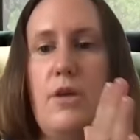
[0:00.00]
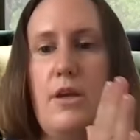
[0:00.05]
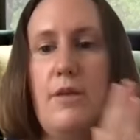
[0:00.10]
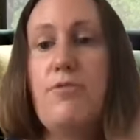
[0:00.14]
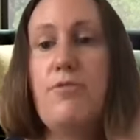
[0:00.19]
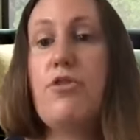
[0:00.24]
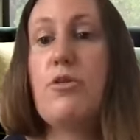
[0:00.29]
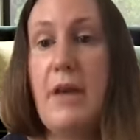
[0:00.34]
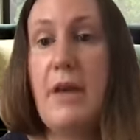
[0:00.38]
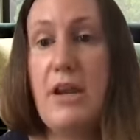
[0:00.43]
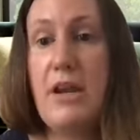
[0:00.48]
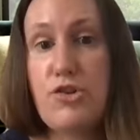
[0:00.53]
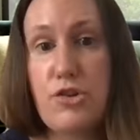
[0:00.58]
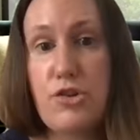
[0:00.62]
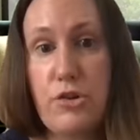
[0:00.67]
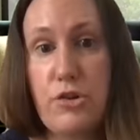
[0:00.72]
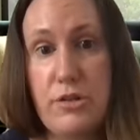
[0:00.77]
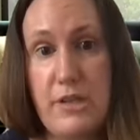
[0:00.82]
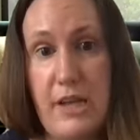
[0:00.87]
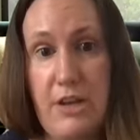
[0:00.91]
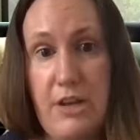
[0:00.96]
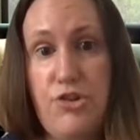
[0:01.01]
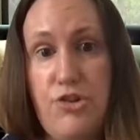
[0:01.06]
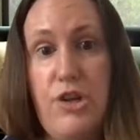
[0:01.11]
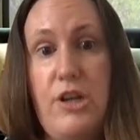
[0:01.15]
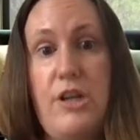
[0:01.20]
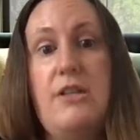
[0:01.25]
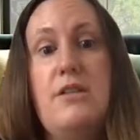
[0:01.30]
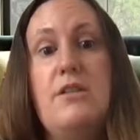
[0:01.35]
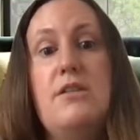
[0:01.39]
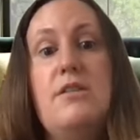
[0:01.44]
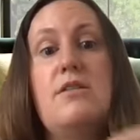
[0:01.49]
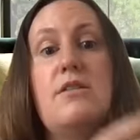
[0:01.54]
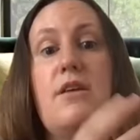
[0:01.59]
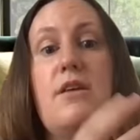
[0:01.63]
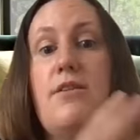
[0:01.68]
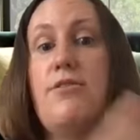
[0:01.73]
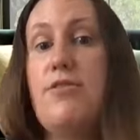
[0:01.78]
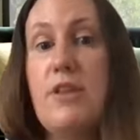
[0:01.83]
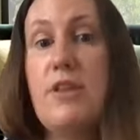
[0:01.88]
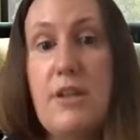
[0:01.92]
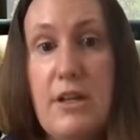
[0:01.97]
informational sessions,
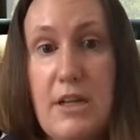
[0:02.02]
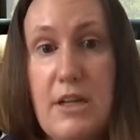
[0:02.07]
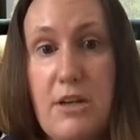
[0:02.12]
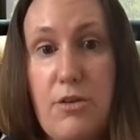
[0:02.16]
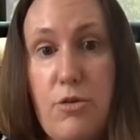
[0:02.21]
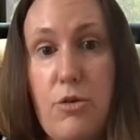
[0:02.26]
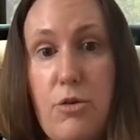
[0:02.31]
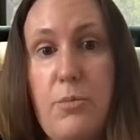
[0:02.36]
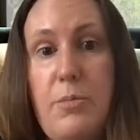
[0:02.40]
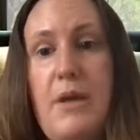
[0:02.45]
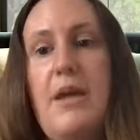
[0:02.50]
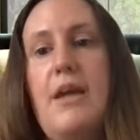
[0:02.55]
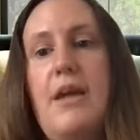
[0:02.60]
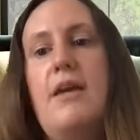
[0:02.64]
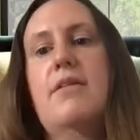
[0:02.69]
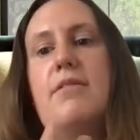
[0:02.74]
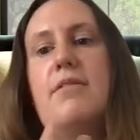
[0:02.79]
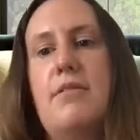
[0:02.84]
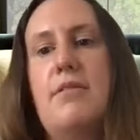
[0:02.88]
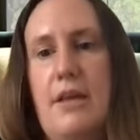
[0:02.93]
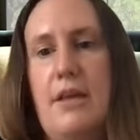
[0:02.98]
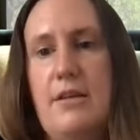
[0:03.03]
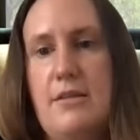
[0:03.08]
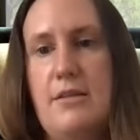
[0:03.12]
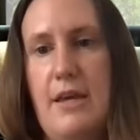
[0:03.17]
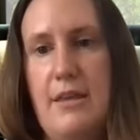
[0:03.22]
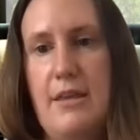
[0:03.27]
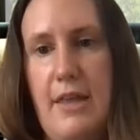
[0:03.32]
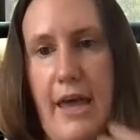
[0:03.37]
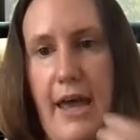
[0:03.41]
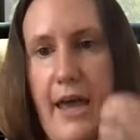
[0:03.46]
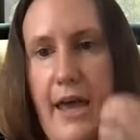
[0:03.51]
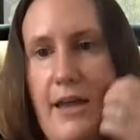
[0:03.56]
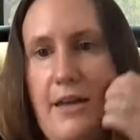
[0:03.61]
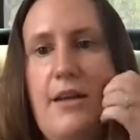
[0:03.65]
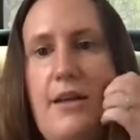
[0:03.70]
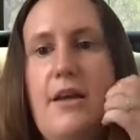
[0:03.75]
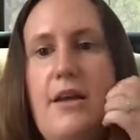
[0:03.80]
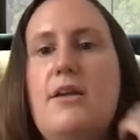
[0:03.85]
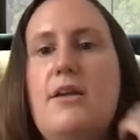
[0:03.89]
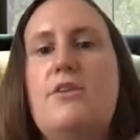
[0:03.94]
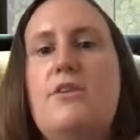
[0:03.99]
affinity grouping, things like that,
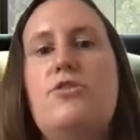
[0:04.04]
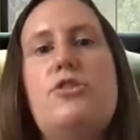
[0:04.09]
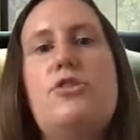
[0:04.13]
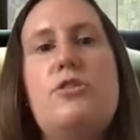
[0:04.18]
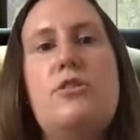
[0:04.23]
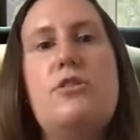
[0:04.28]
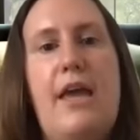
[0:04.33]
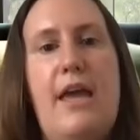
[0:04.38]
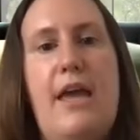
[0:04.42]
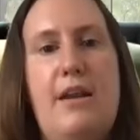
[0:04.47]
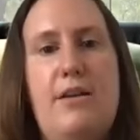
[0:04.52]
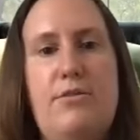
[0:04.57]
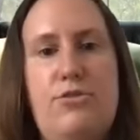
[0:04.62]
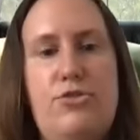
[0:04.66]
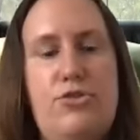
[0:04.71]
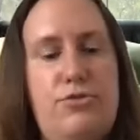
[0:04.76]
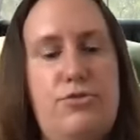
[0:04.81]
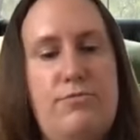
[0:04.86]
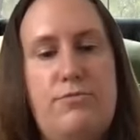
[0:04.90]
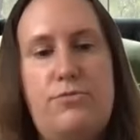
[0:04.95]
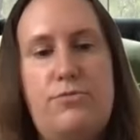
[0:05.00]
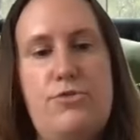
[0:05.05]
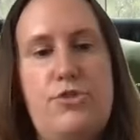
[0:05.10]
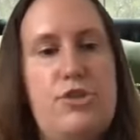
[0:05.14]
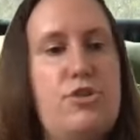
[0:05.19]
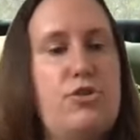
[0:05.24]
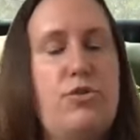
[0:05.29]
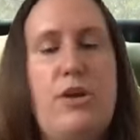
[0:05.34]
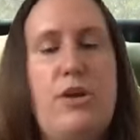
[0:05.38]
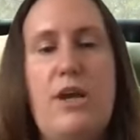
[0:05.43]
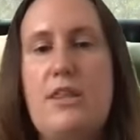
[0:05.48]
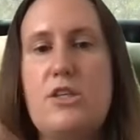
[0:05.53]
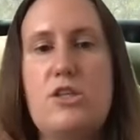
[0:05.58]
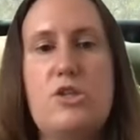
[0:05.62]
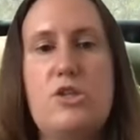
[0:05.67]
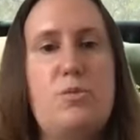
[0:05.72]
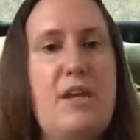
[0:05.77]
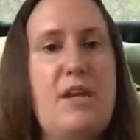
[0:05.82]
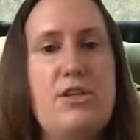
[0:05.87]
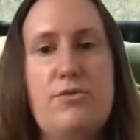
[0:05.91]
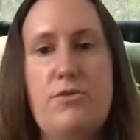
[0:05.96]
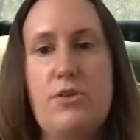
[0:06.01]
to then just create the
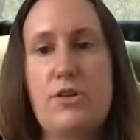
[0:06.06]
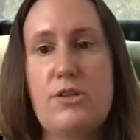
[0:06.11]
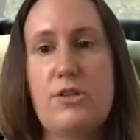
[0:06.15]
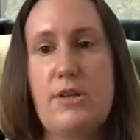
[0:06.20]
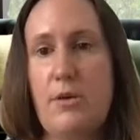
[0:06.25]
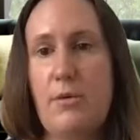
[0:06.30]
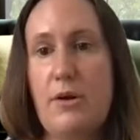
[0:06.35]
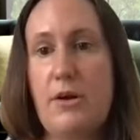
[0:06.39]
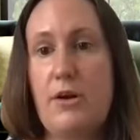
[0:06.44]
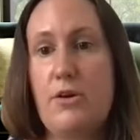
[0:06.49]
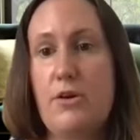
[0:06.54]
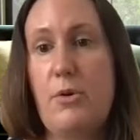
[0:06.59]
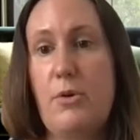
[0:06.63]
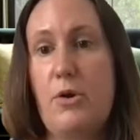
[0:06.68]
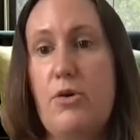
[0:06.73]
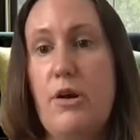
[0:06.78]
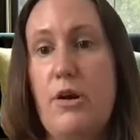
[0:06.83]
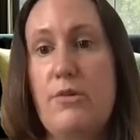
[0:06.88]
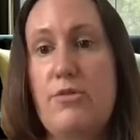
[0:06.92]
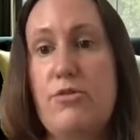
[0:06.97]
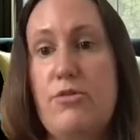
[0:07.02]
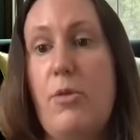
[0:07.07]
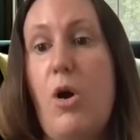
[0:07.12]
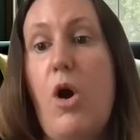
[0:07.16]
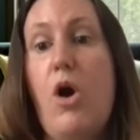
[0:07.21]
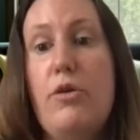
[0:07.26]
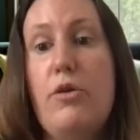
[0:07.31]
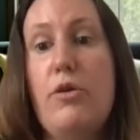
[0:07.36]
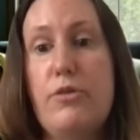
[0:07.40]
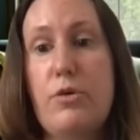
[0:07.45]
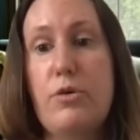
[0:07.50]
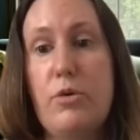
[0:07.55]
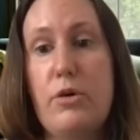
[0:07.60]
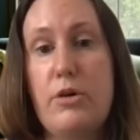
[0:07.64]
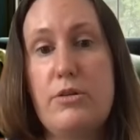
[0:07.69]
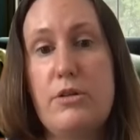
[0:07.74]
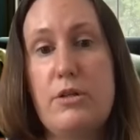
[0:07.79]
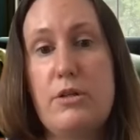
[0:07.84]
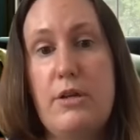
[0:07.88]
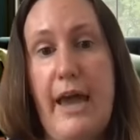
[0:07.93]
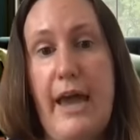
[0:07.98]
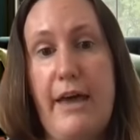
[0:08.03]
space for accelerator programs from all over the world
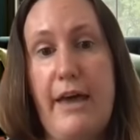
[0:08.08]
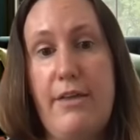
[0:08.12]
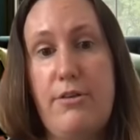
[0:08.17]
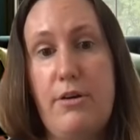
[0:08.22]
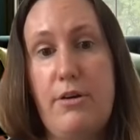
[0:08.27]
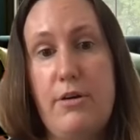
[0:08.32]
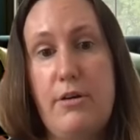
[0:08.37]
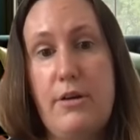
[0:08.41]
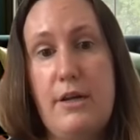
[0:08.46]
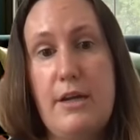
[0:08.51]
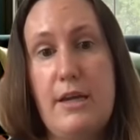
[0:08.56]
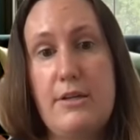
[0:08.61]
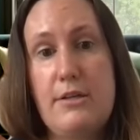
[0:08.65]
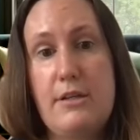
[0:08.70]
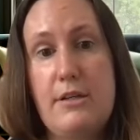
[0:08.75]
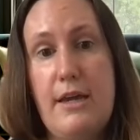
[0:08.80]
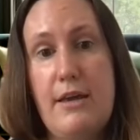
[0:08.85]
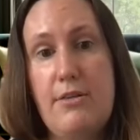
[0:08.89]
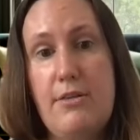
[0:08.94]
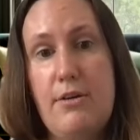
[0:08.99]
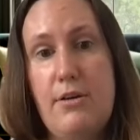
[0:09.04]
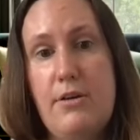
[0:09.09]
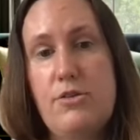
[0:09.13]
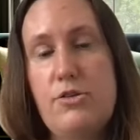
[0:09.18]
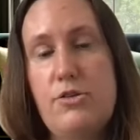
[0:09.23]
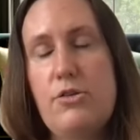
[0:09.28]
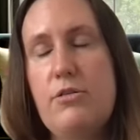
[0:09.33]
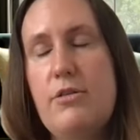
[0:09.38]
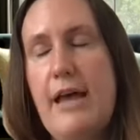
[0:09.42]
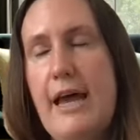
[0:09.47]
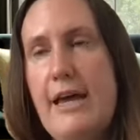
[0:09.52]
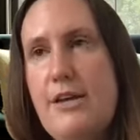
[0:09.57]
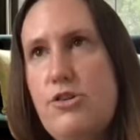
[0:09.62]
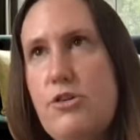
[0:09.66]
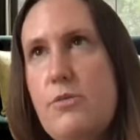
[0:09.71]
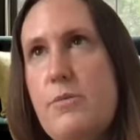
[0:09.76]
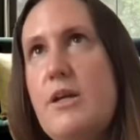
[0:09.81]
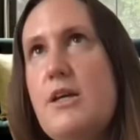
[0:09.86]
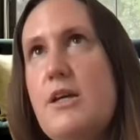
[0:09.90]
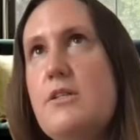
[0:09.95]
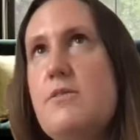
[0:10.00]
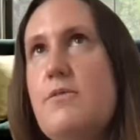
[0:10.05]
to gather and get together. And so last year,
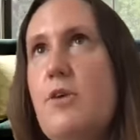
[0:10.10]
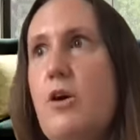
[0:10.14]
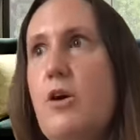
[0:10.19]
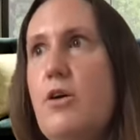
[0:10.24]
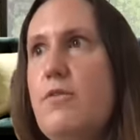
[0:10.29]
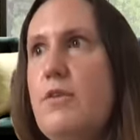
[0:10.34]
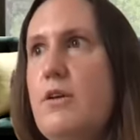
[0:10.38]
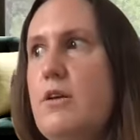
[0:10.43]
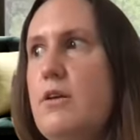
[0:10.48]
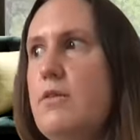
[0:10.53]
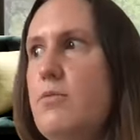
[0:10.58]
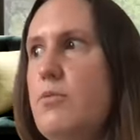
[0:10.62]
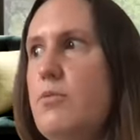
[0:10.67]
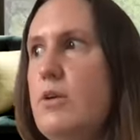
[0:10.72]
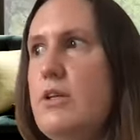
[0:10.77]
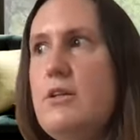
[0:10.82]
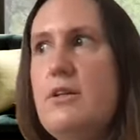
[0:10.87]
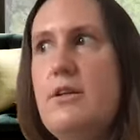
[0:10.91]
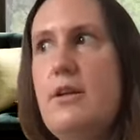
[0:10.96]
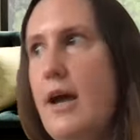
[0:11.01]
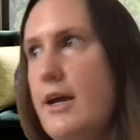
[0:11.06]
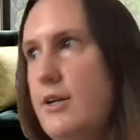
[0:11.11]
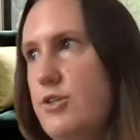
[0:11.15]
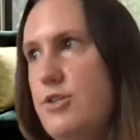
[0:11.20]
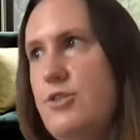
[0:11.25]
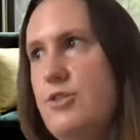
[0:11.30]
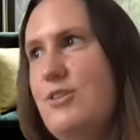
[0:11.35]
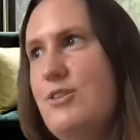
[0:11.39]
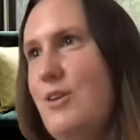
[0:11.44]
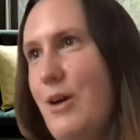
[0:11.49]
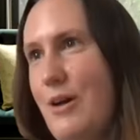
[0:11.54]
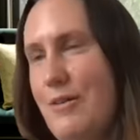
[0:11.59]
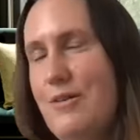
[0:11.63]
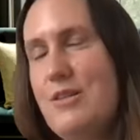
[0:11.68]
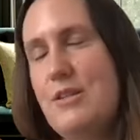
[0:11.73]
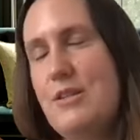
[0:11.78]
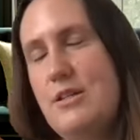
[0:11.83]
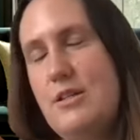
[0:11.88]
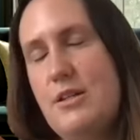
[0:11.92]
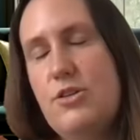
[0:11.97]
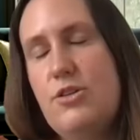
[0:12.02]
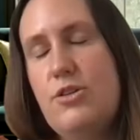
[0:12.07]
because of COVID, we
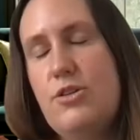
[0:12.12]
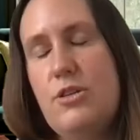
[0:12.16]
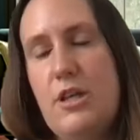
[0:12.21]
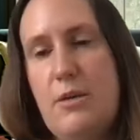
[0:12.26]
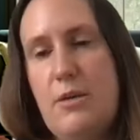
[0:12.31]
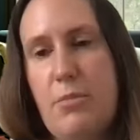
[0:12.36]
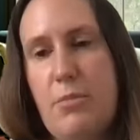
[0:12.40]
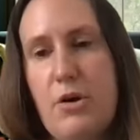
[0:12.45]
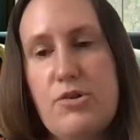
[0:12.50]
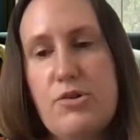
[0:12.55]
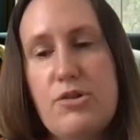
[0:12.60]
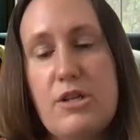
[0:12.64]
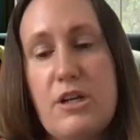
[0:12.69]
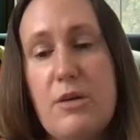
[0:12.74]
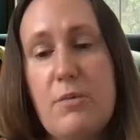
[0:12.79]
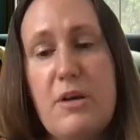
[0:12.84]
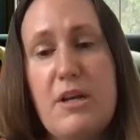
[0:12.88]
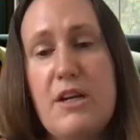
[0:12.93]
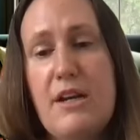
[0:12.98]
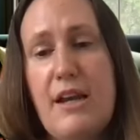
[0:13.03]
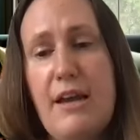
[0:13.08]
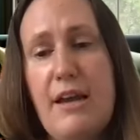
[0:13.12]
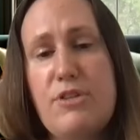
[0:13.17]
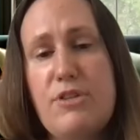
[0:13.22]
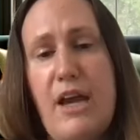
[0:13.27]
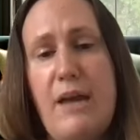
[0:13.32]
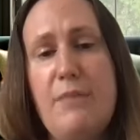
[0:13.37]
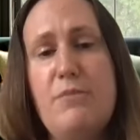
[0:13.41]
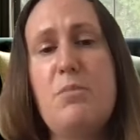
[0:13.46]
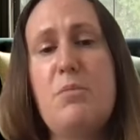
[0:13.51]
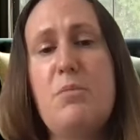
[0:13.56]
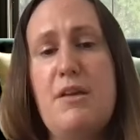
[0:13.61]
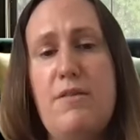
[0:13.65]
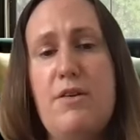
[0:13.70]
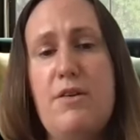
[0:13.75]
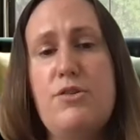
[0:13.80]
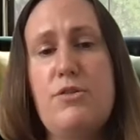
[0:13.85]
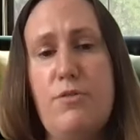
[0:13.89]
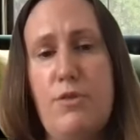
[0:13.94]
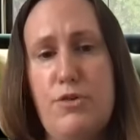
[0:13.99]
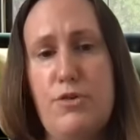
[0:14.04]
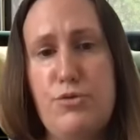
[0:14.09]
didn't do the in-person, and we didn't have time to pivot
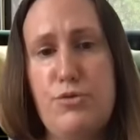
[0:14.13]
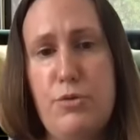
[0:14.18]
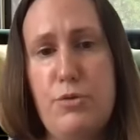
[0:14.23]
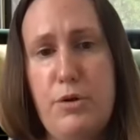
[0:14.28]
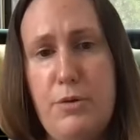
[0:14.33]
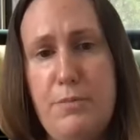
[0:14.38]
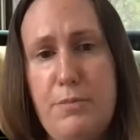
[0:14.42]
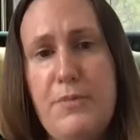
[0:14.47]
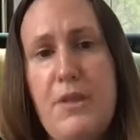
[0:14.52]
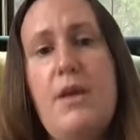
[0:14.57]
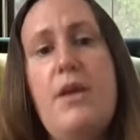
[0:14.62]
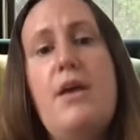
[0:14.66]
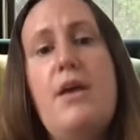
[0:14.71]
to virtual.